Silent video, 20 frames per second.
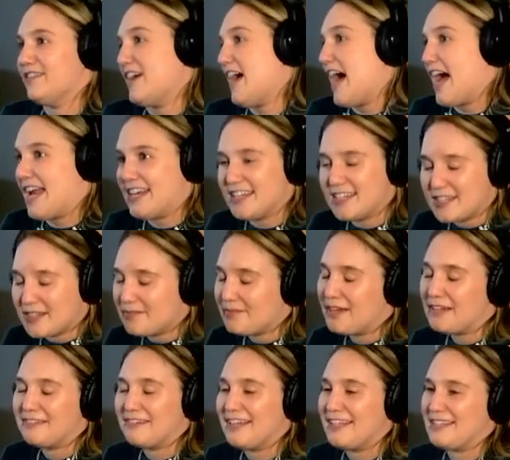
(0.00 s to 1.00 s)
added to
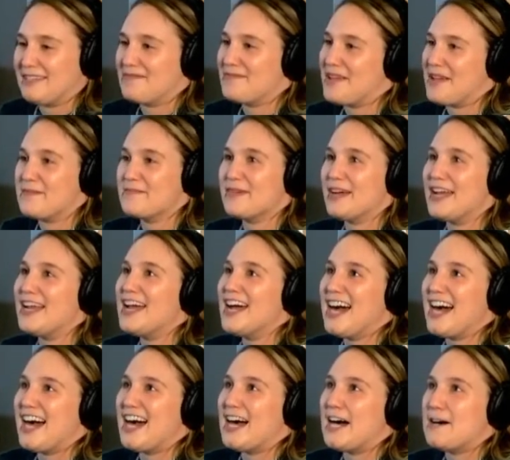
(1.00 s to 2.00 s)
my resume. But
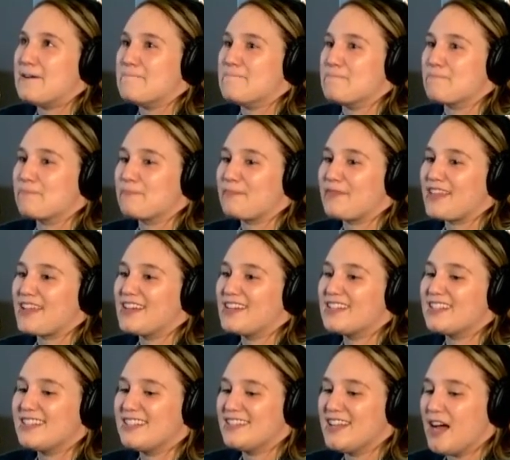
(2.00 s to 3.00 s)

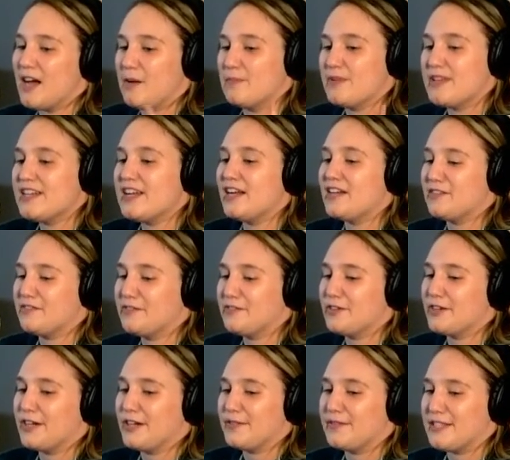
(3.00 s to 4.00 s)

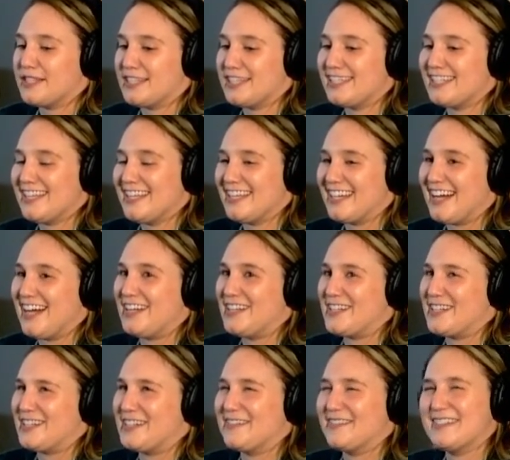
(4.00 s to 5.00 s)
B94 was in State
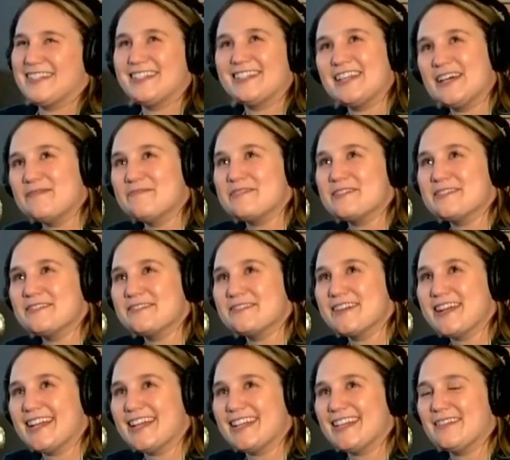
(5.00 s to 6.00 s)
College, and it was
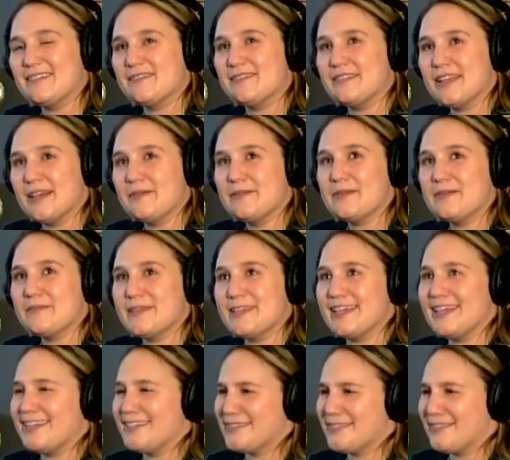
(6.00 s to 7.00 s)

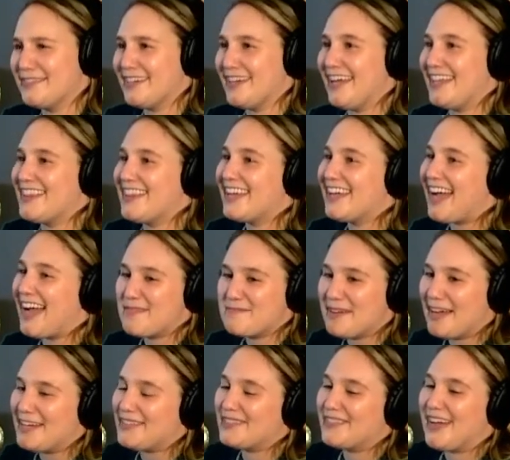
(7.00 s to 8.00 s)
WBHV. I think I
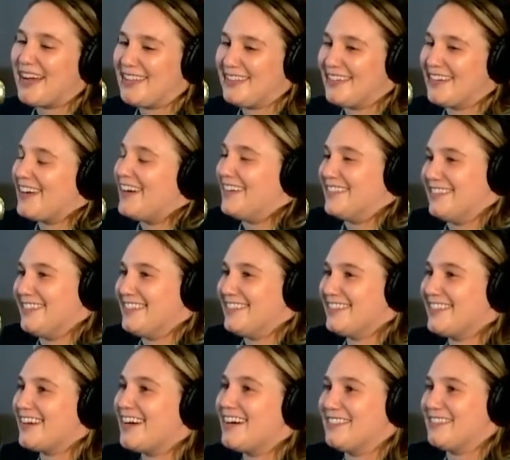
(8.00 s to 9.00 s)
might have gotten the
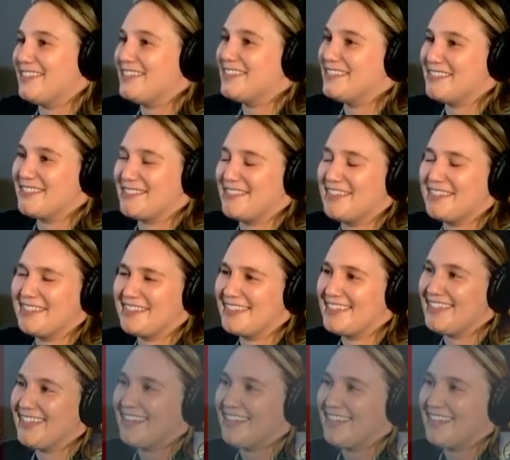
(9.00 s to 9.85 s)
call letters wrong on